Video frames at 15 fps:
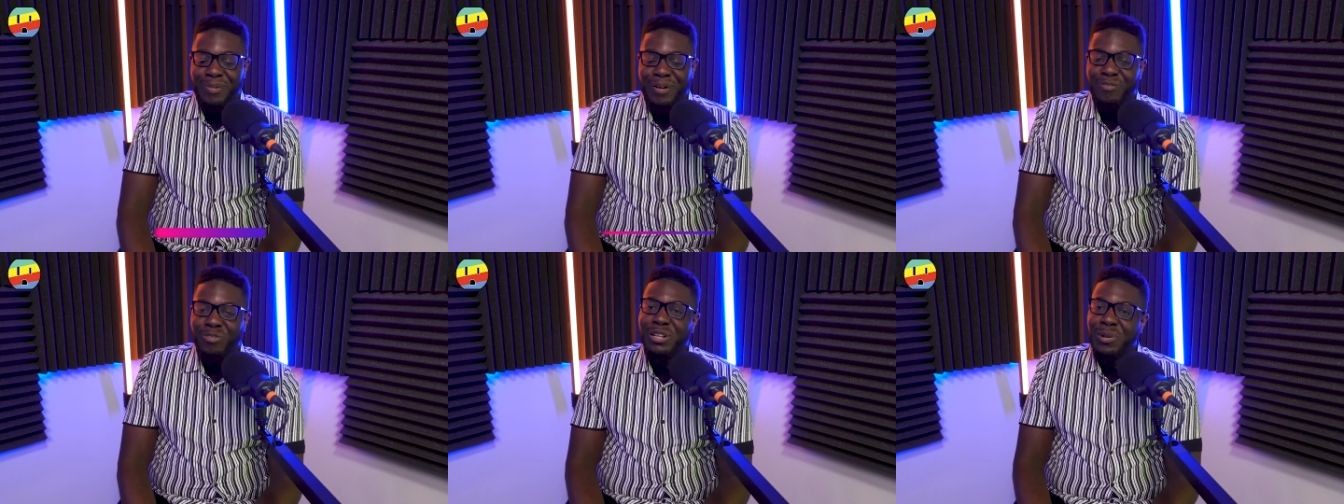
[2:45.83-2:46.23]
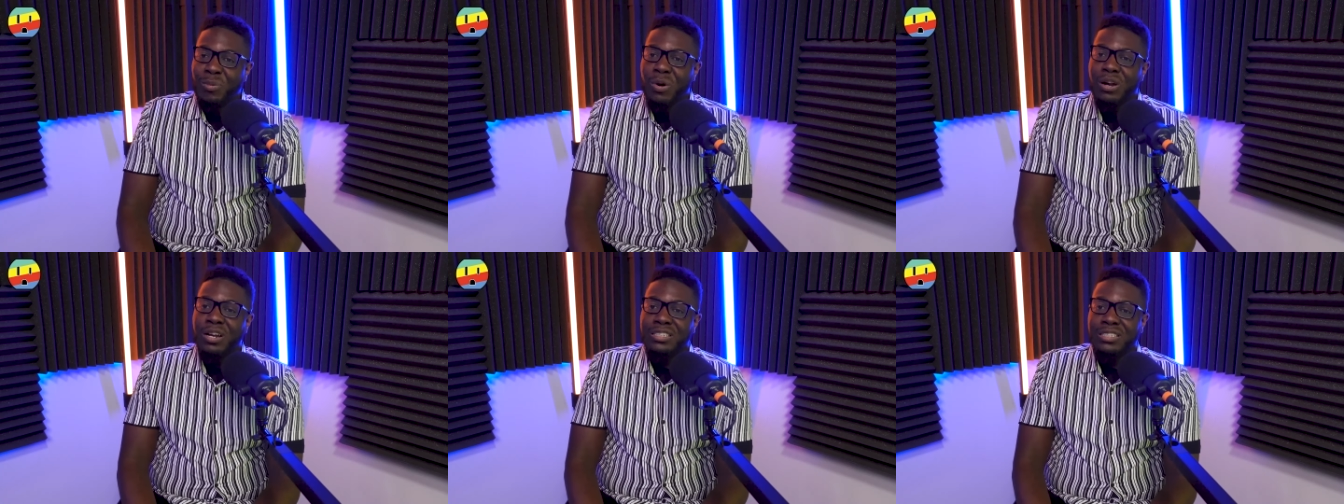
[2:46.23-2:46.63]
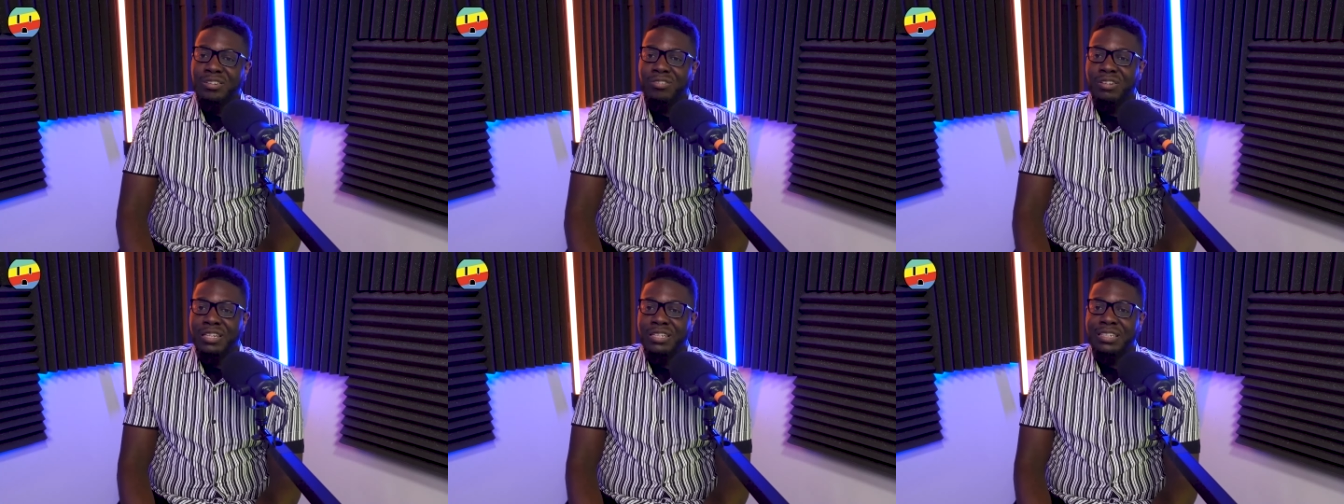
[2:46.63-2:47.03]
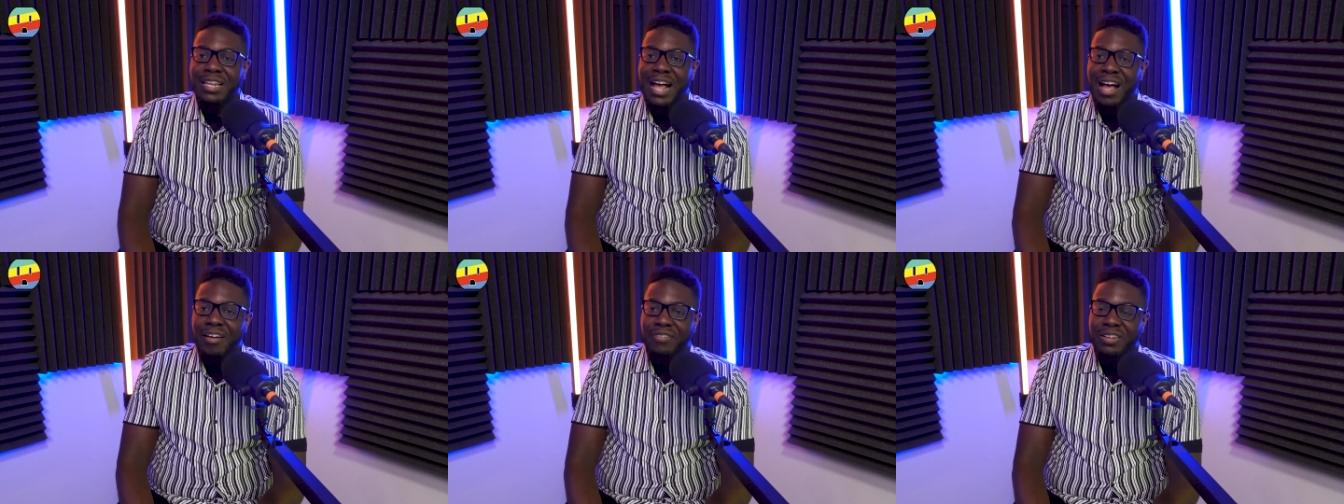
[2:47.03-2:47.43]
Really wanted to really
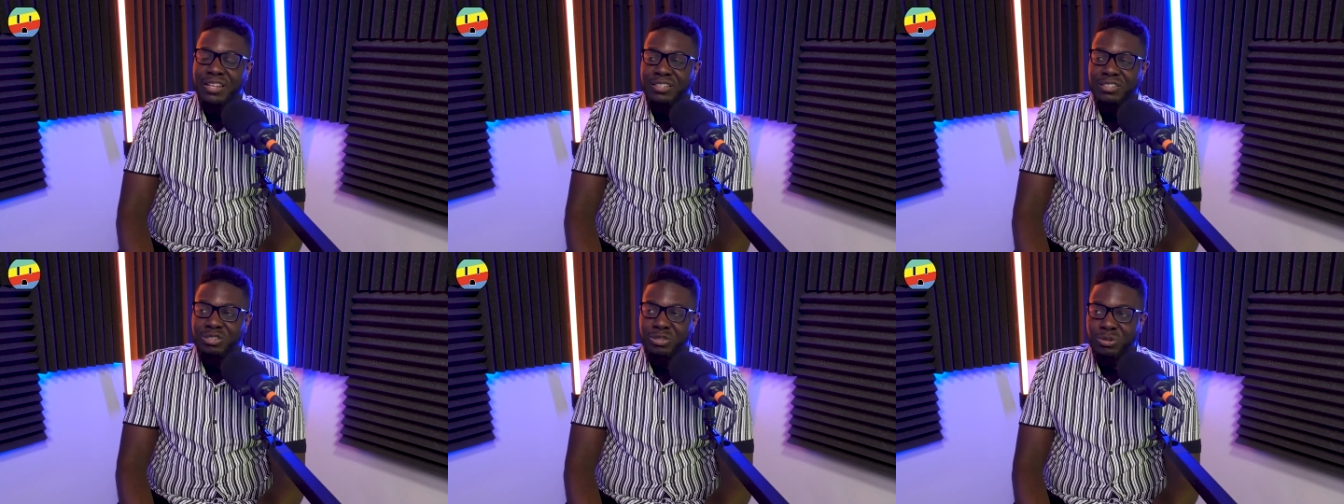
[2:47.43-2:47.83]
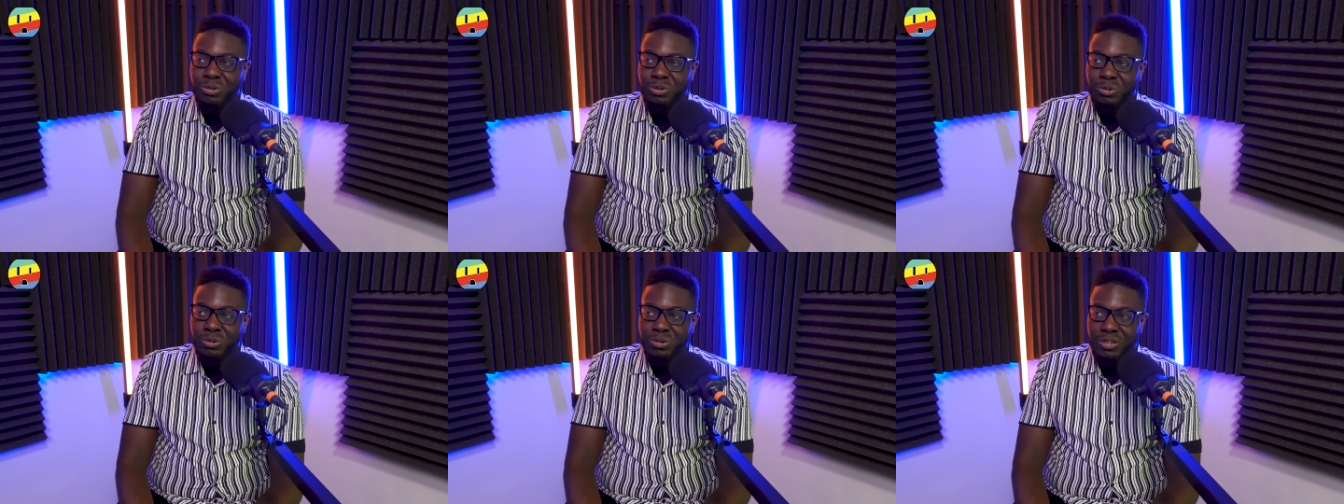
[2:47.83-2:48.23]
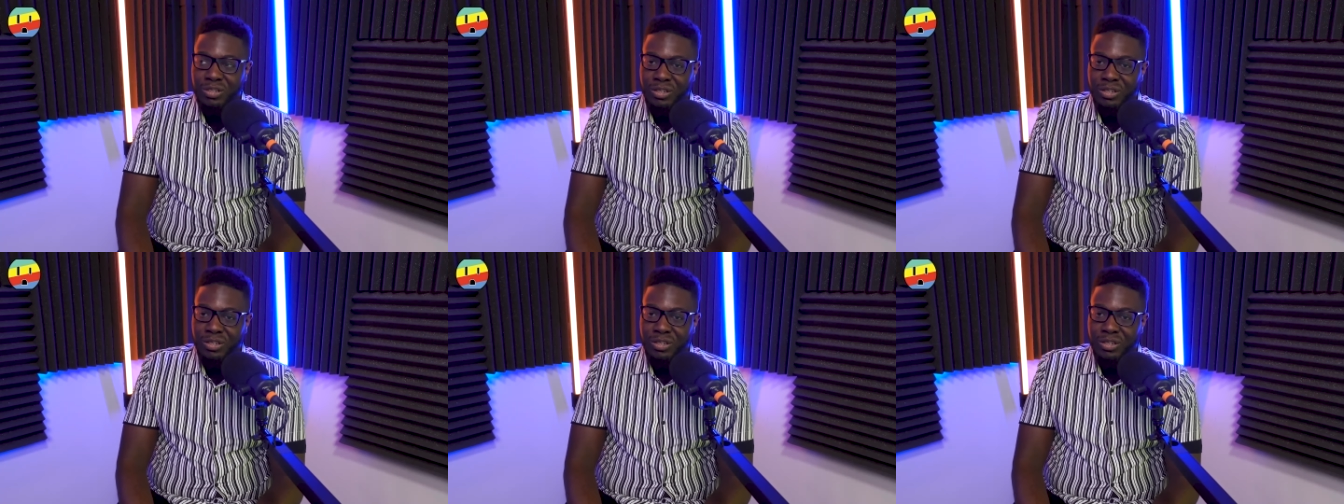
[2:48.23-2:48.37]
dive into,